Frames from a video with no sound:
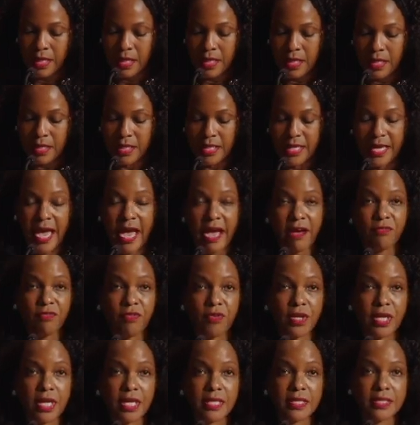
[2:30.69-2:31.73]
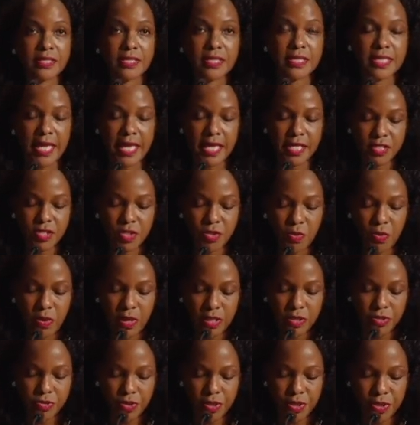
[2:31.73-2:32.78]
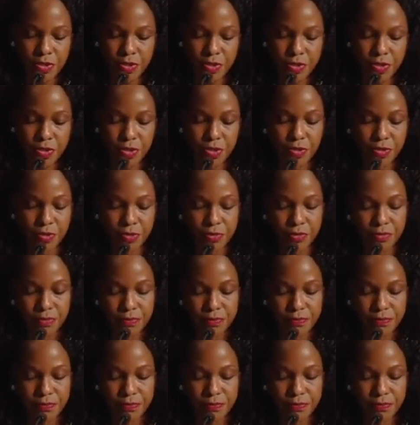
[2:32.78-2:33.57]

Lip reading: The Africans danced quadrilles too,